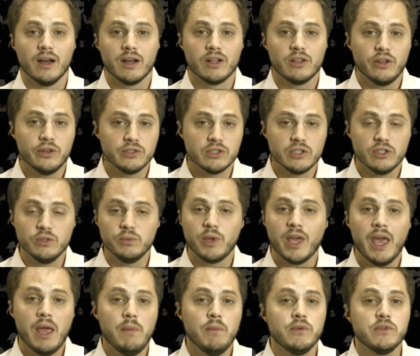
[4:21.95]
closed loop
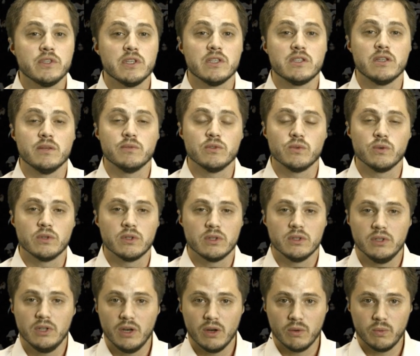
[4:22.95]
cable systems
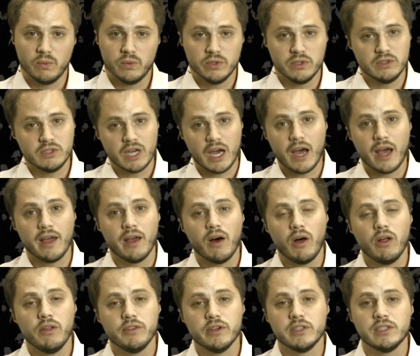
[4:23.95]
would tie
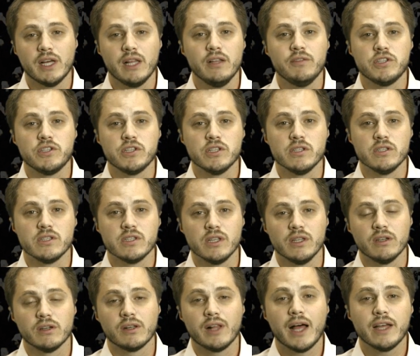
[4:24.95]
all their televisions in
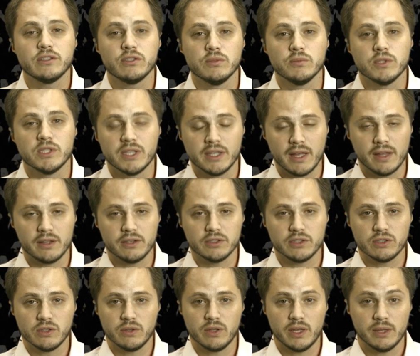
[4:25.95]
their classrooms together
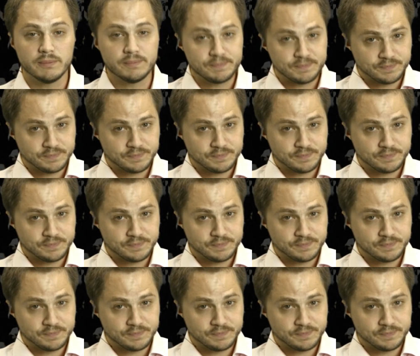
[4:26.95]
so that